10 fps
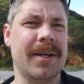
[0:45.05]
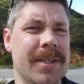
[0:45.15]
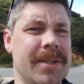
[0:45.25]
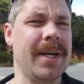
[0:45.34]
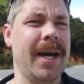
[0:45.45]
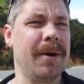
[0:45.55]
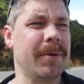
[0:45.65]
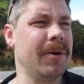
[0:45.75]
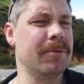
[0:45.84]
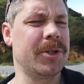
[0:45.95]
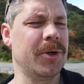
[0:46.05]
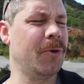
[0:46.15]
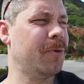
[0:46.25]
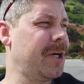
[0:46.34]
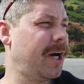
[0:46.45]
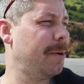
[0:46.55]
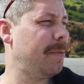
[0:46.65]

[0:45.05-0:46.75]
Because today I'm going to talk